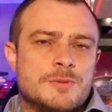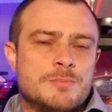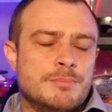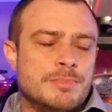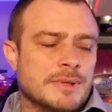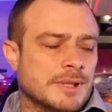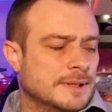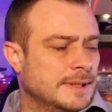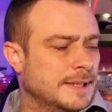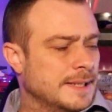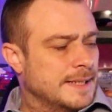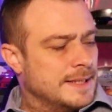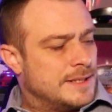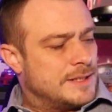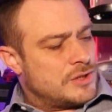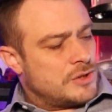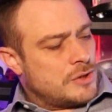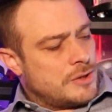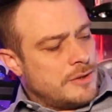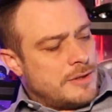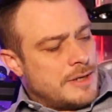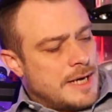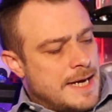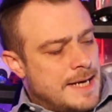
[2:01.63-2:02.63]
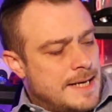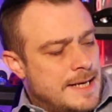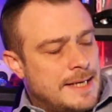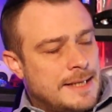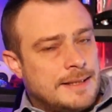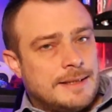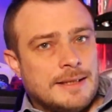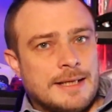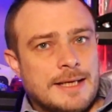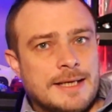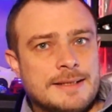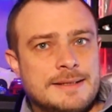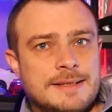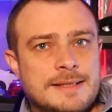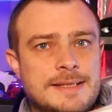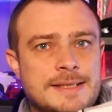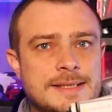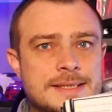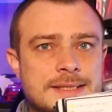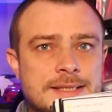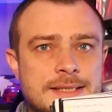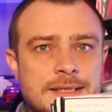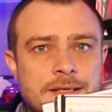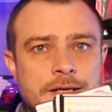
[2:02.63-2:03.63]
I was building it. So I had like
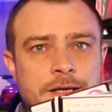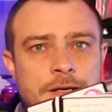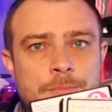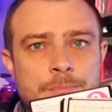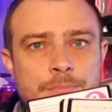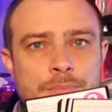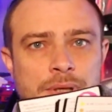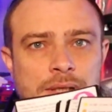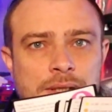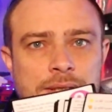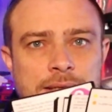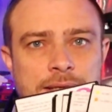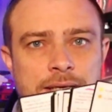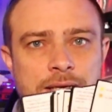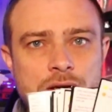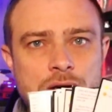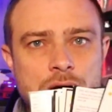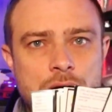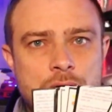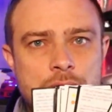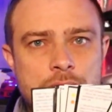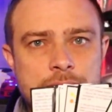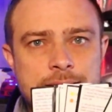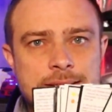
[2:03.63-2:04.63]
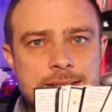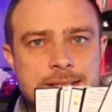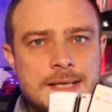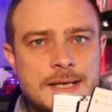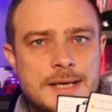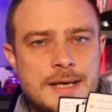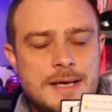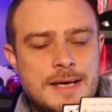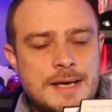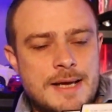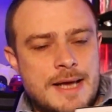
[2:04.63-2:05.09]
these uh, building cards